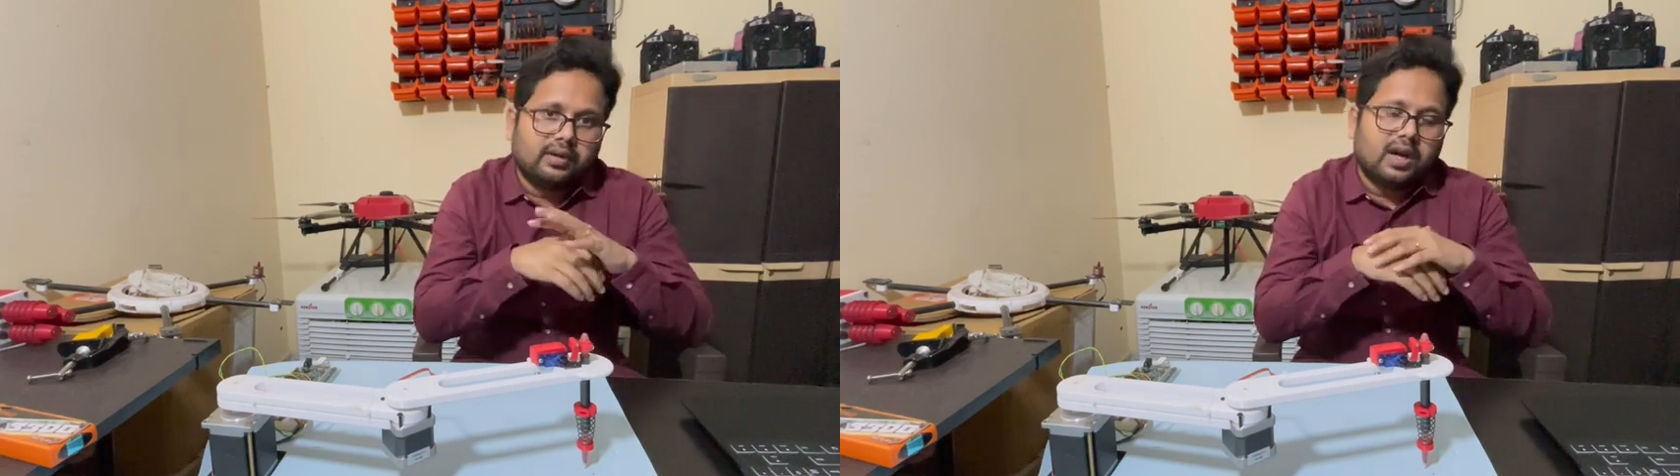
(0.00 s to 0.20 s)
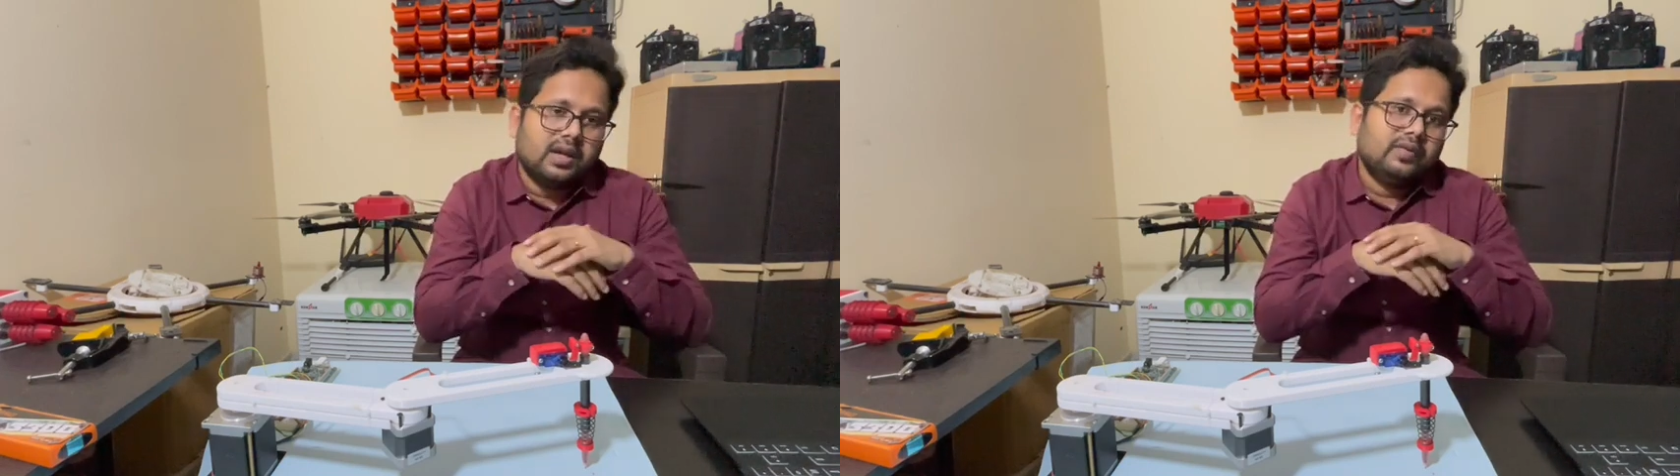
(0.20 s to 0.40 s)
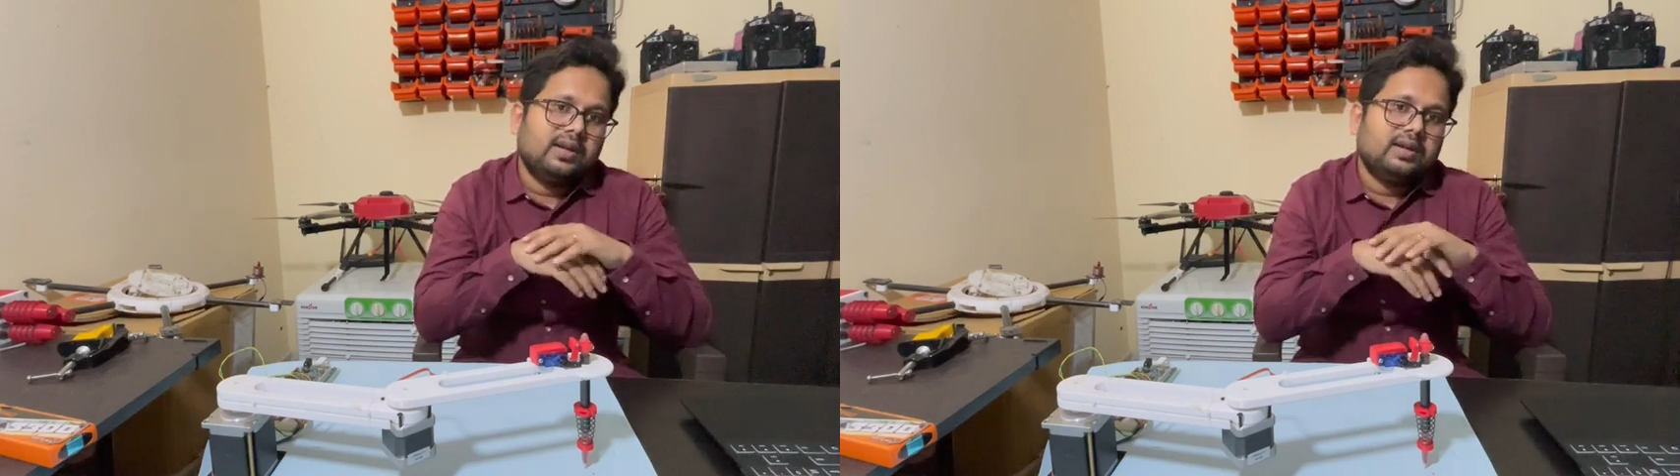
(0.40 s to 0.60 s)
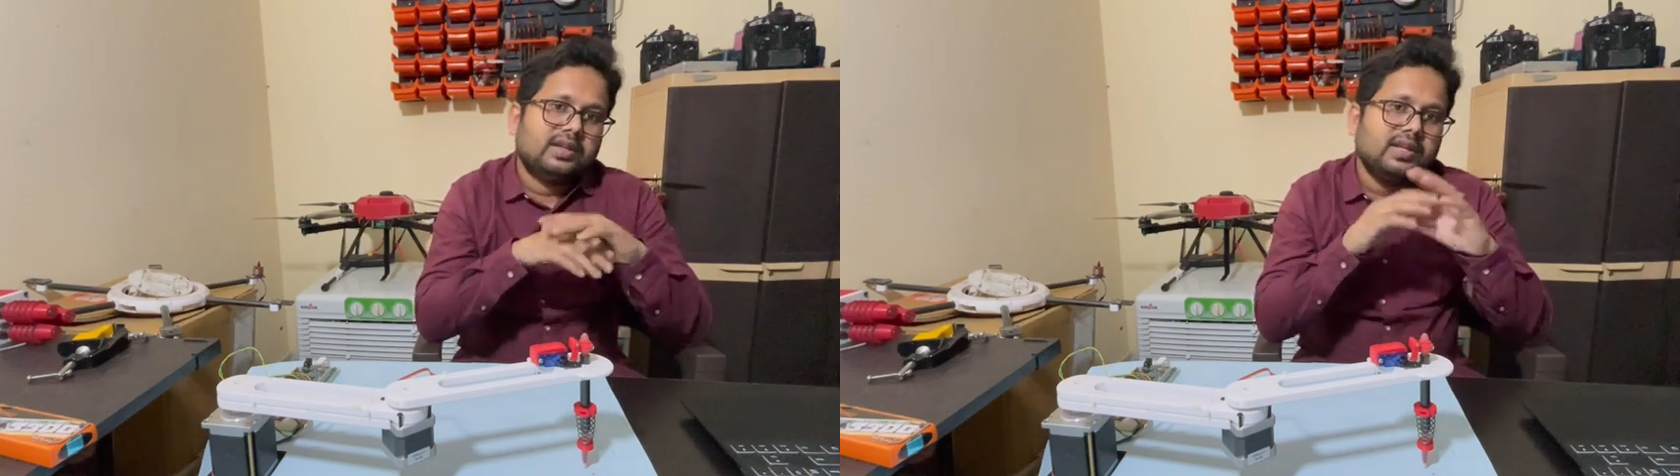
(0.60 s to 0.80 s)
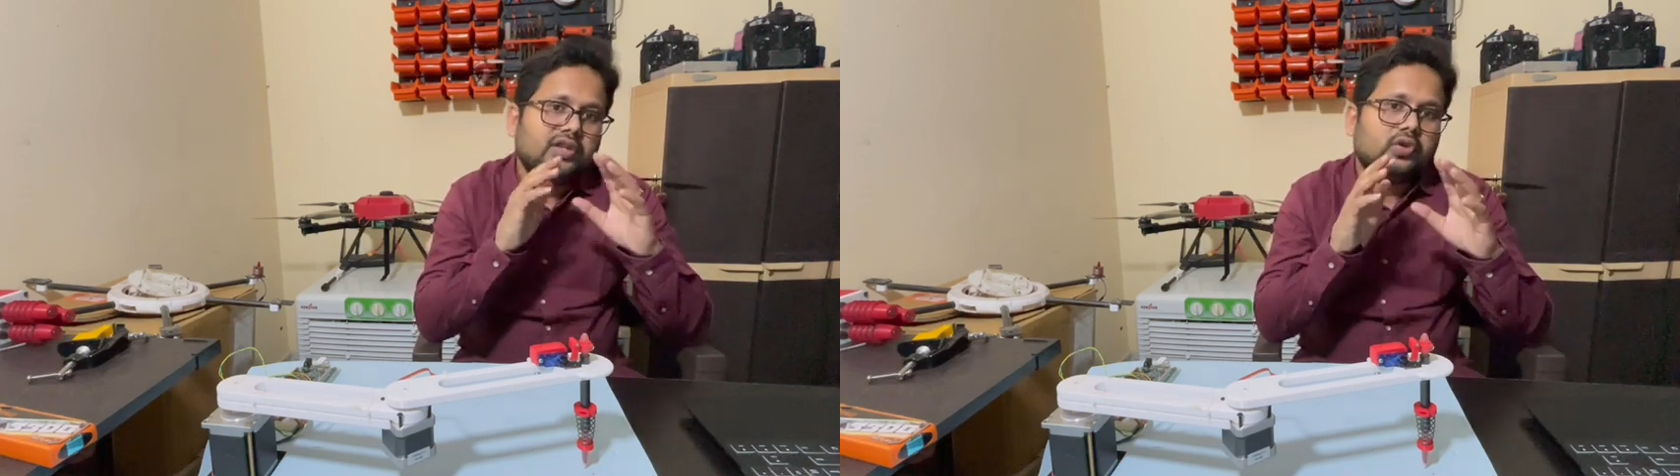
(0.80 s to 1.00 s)
I will
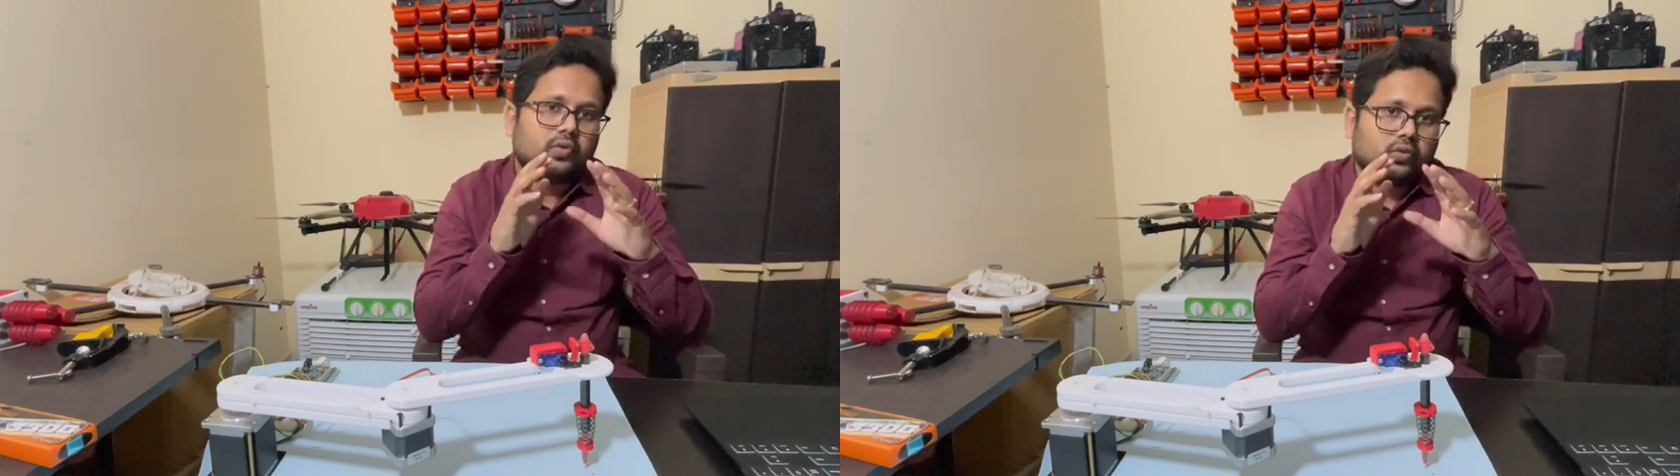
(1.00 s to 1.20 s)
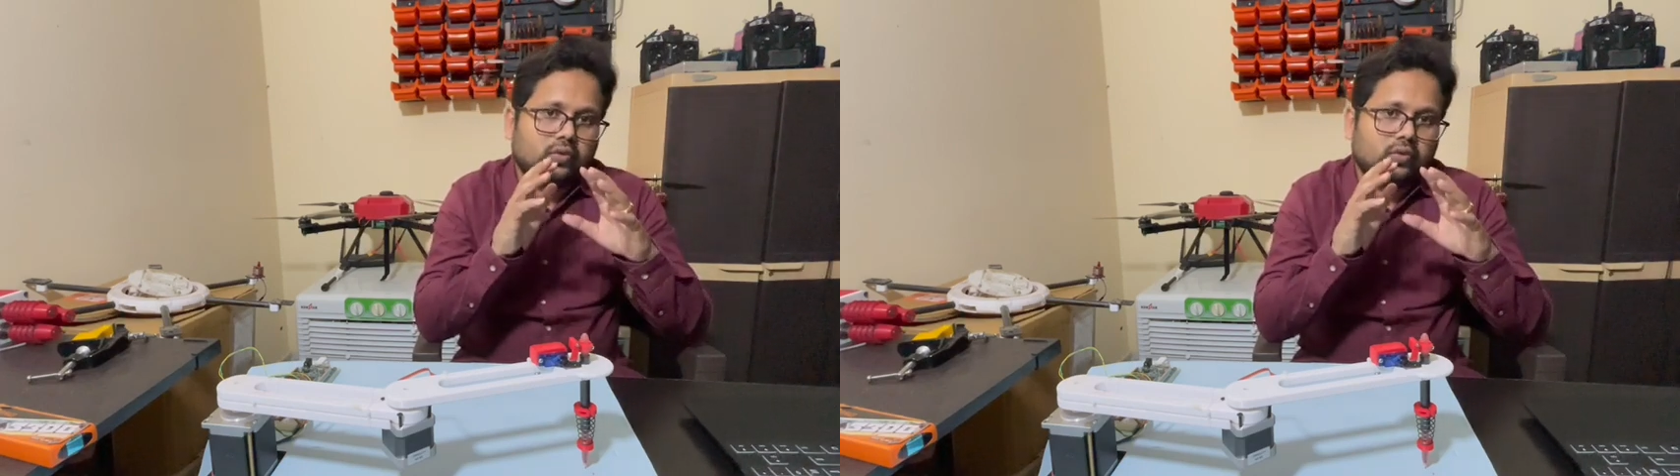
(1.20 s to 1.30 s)
teach you